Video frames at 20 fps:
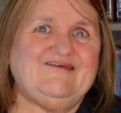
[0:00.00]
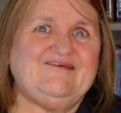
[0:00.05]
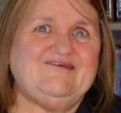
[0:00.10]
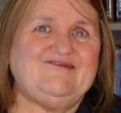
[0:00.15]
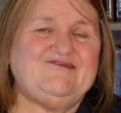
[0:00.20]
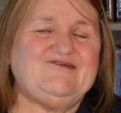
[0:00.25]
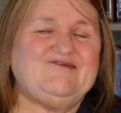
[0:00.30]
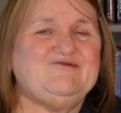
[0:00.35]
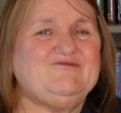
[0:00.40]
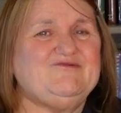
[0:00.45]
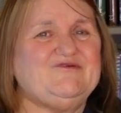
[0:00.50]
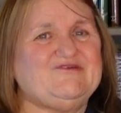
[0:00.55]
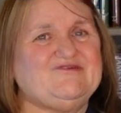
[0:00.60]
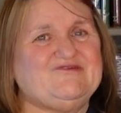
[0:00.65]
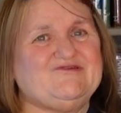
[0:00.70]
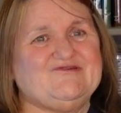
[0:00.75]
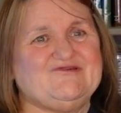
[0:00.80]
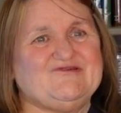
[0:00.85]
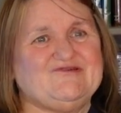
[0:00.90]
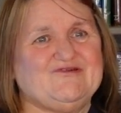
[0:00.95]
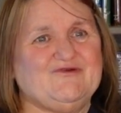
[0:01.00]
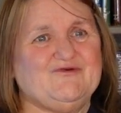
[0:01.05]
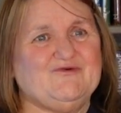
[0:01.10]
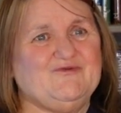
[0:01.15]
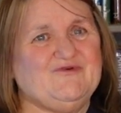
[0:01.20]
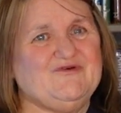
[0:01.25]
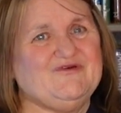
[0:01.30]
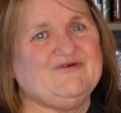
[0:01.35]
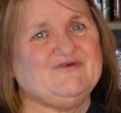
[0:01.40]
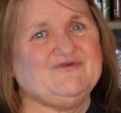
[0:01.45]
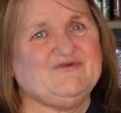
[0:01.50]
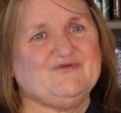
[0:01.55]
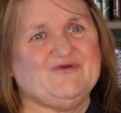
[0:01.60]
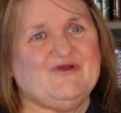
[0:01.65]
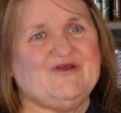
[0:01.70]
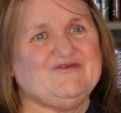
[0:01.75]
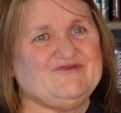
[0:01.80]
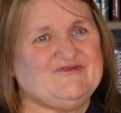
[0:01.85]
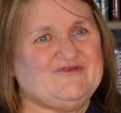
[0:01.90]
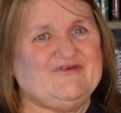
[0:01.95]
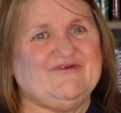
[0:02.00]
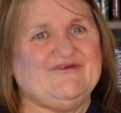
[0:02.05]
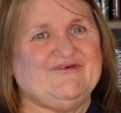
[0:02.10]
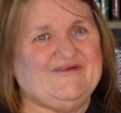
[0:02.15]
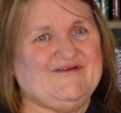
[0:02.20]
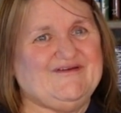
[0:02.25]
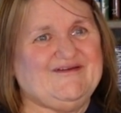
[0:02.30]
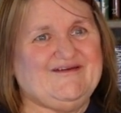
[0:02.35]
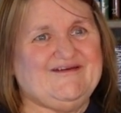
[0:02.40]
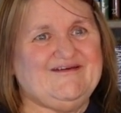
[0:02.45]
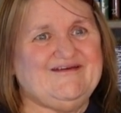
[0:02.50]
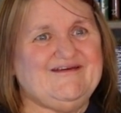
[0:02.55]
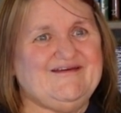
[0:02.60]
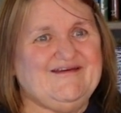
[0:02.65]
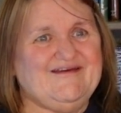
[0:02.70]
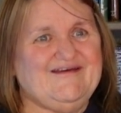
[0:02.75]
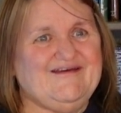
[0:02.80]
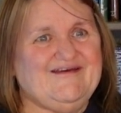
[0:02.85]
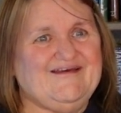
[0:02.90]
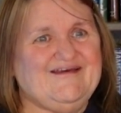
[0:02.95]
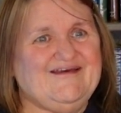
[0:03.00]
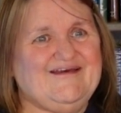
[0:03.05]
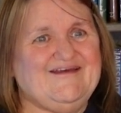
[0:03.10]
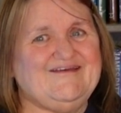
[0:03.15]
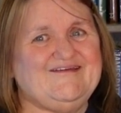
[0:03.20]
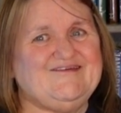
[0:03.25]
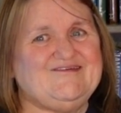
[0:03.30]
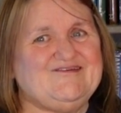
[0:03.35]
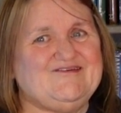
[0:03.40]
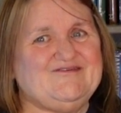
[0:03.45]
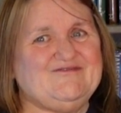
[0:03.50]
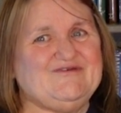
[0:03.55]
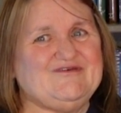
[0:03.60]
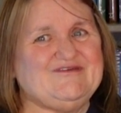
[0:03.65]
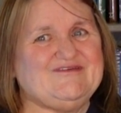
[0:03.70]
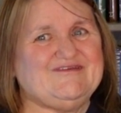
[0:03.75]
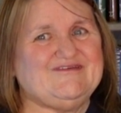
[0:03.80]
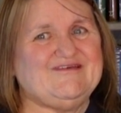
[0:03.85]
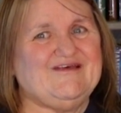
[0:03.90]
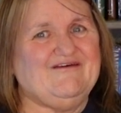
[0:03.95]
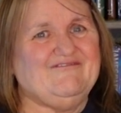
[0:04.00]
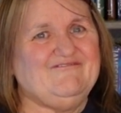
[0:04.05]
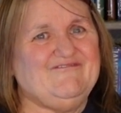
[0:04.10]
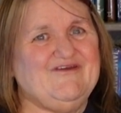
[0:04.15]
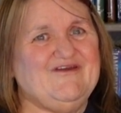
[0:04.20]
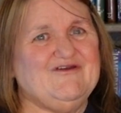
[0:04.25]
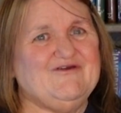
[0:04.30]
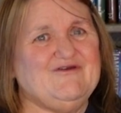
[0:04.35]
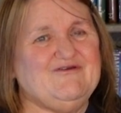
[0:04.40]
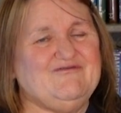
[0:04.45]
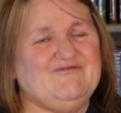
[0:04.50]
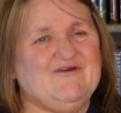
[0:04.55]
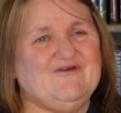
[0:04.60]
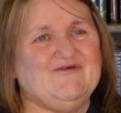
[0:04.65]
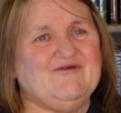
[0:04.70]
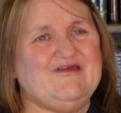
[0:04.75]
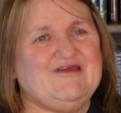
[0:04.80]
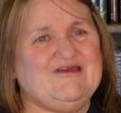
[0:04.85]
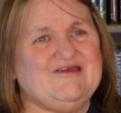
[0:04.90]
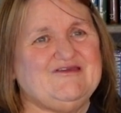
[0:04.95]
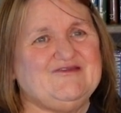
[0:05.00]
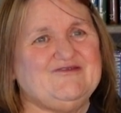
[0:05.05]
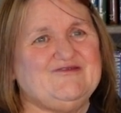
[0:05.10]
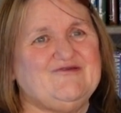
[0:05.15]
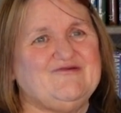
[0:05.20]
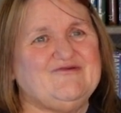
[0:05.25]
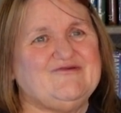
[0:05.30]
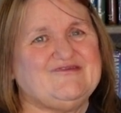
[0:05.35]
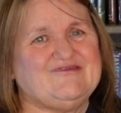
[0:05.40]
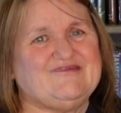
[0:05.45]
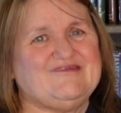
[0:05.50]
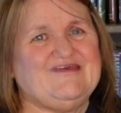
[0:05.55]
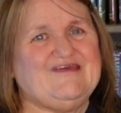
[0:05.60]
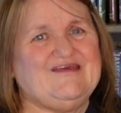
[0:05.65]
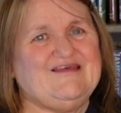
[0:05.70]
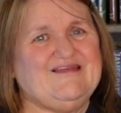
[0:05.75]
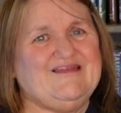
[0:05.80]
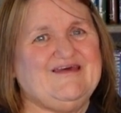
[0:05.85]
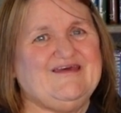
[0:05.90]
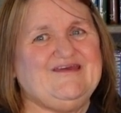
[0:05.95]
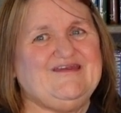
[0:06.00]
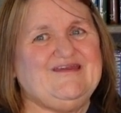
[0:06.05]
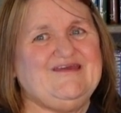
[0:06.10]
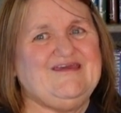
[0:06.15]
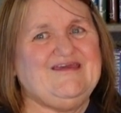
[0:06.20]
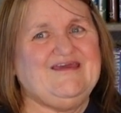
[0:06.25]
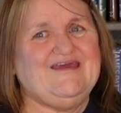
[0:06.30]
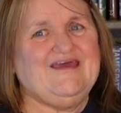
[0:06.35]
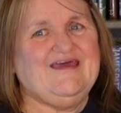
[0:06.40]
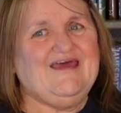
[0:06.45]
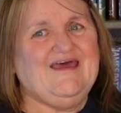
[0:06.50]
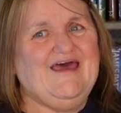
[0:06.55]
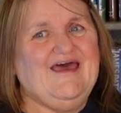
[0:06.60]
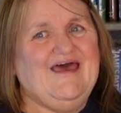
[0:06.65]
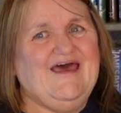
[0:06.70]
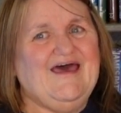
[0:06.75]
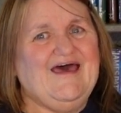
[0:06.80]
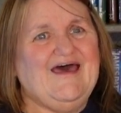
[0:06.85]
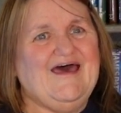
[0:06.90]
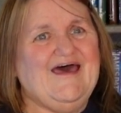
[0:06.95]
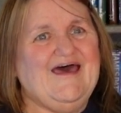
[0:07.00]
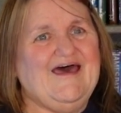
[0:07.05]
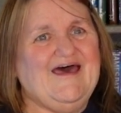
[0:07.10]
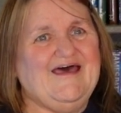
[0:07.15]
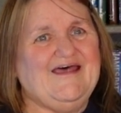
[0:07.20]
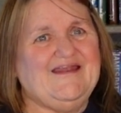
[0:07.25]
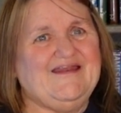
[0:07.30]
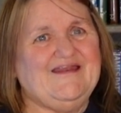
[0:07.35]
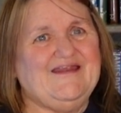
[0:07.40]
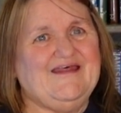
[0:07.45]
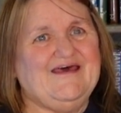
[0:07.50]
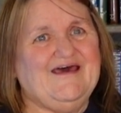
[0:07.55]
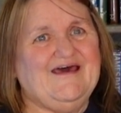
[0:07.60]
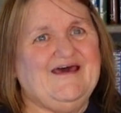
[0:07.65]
she was just a real treasure. She was a very, very interesting lady. And